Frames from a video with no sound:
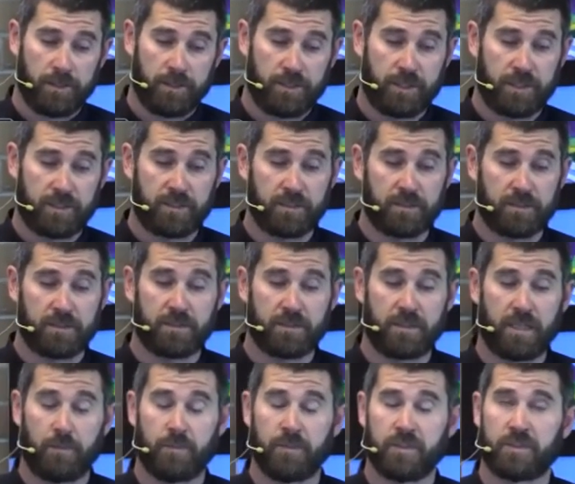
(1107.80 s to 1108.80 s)
Jesus is
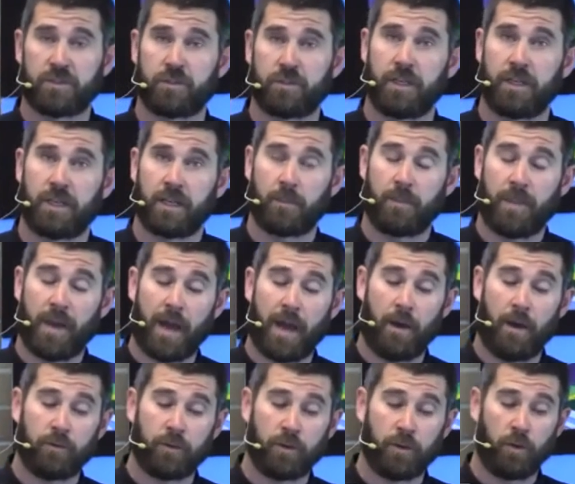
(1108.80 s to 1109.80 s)
demonstrating a
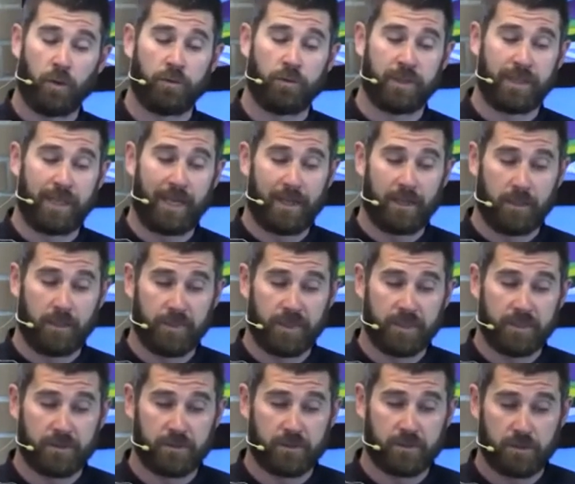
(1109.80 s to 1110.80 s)
power over the
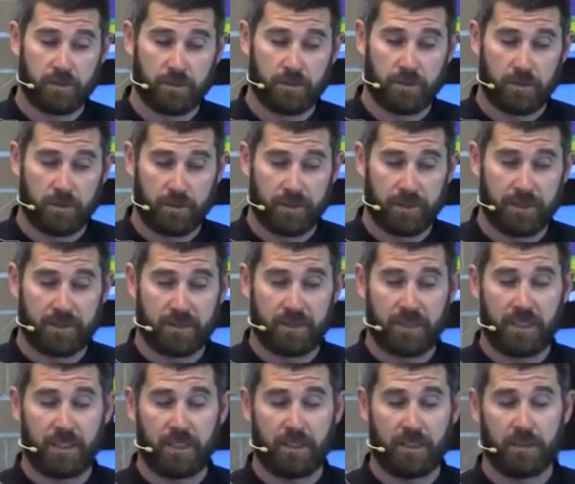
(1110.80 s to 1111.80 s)
elements, the
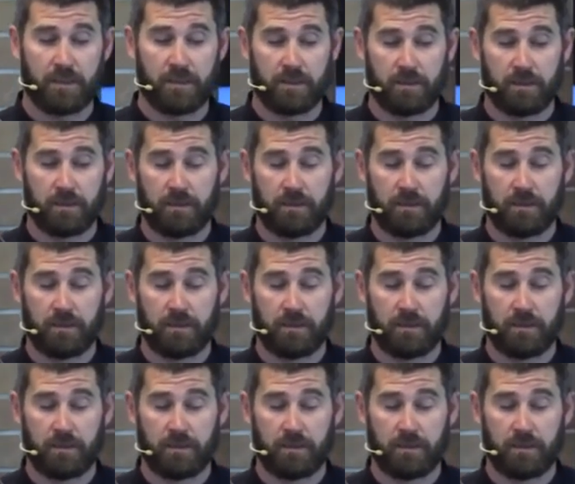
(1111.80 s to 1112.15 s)
sea.